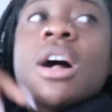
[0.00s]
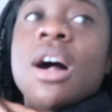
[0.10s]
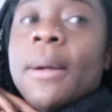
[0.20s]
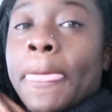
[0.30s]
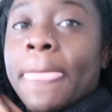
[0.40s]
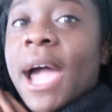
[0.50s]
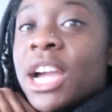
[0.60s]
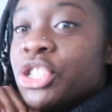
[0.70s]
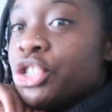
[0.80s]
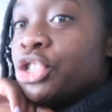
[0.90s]

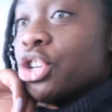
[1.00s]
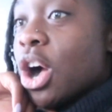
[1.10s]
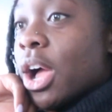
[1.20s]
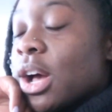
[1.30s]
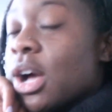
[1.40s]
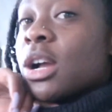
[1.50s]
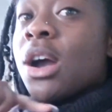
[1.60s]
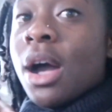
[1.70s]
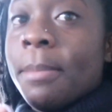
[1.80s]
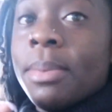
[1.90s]
I just got a
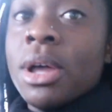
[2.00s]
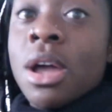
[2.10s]
cup